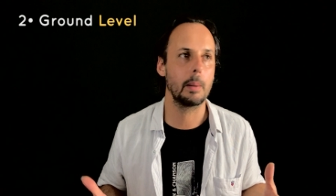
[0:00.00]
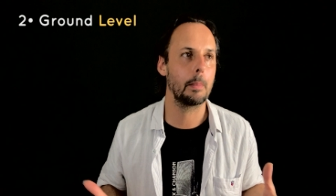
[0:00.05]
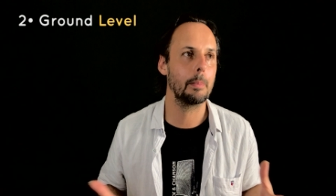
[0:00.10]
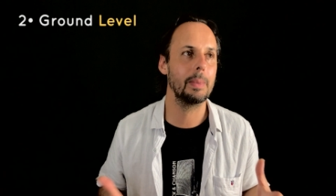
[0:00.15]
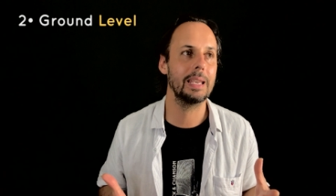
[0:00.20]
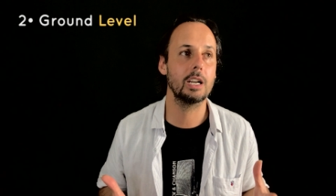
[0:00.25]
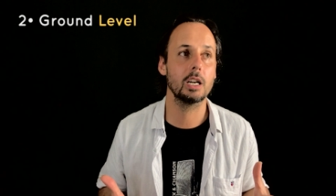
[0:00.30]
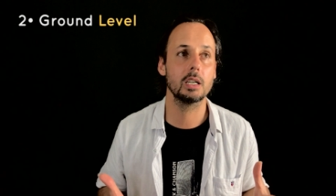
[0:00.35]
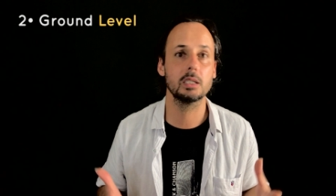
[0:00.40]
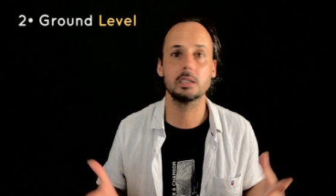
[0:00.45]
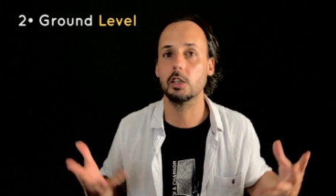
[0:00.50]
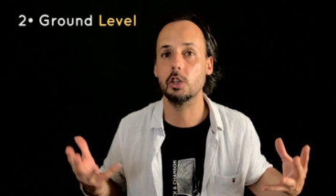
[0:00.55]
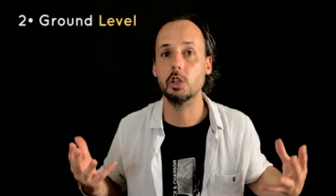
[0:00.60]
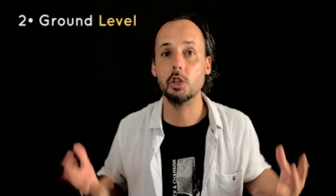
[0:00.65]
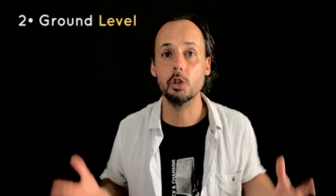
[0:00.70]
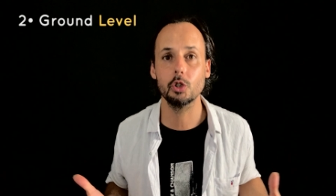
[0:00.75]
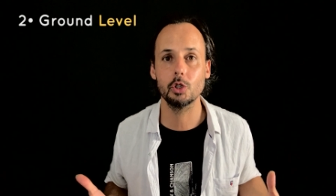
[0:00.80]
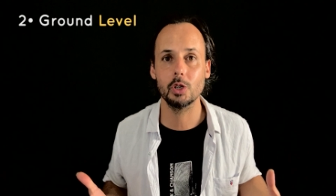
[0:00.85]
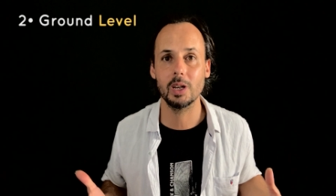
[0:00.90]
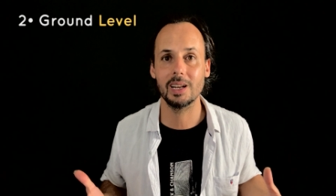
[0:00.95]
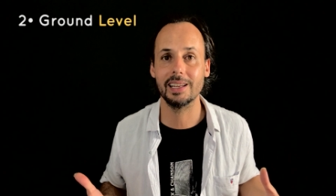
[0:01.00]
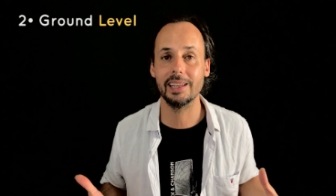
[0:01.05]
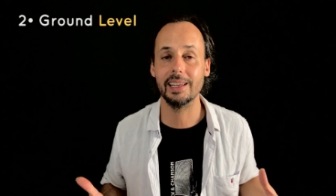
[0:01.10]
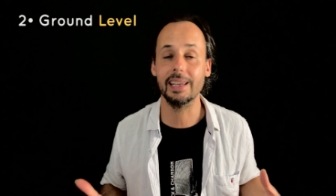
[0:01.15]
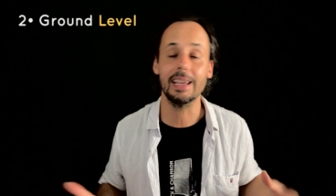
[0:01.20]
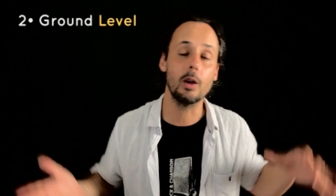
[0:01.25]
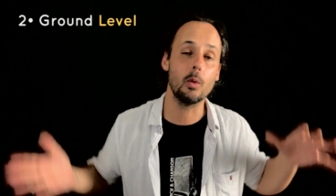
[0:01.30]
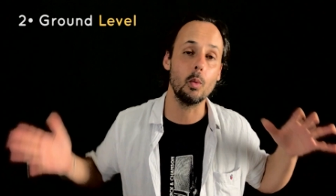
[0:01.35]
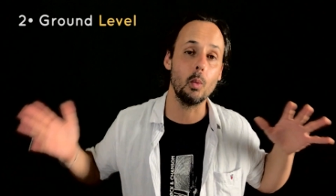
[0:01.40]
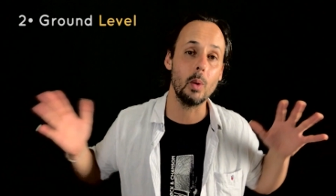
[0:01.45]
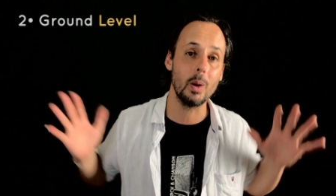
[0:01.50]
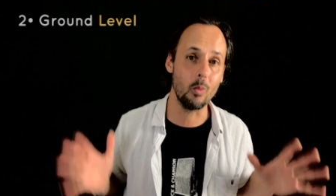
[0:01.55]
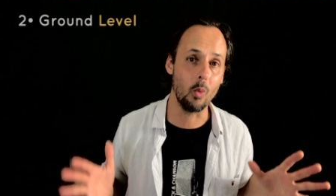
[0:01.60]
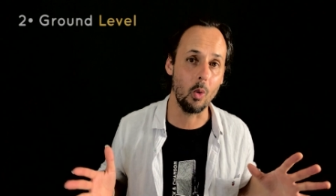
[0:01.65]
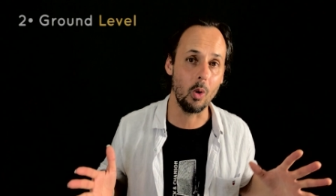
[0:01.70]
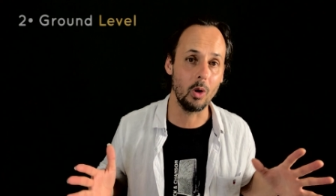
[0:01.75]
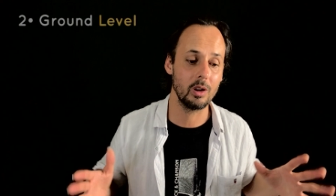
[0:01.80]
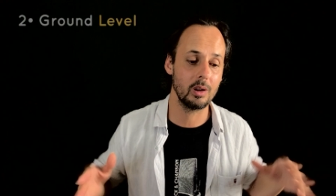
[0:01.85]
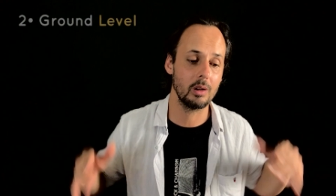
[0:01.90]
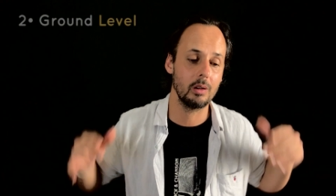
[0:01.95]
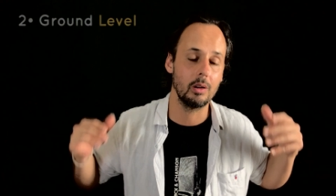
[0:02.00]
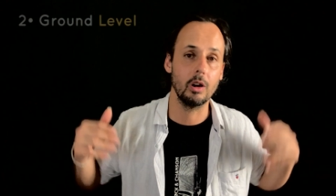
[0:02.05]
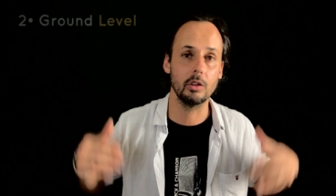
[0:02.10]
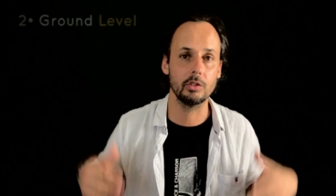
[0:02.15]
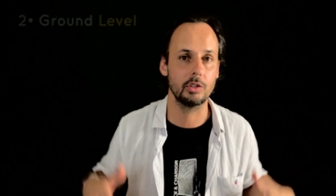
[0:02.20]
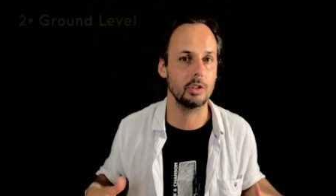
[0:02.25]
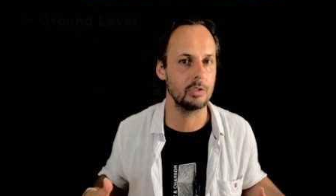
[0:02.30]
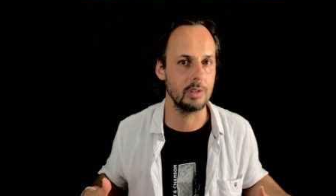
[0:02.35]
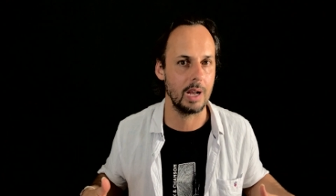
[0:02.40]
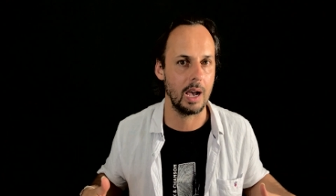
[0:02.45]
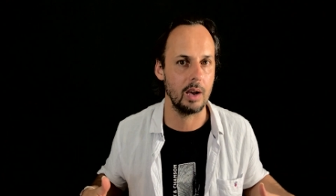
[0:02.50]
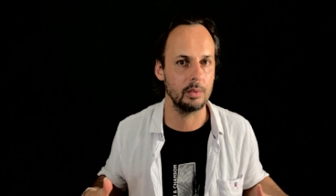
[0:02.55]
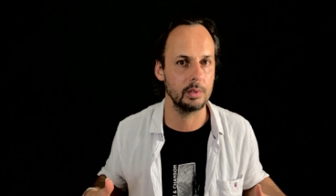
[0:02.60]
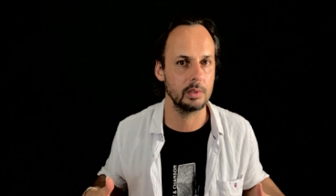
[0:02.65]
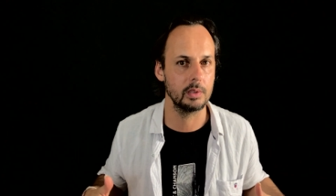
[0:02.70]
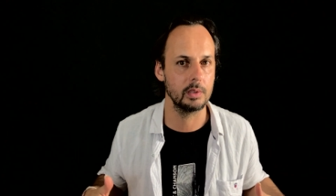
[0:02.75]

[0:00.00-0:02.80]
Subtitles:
Because usually we walk on the ground.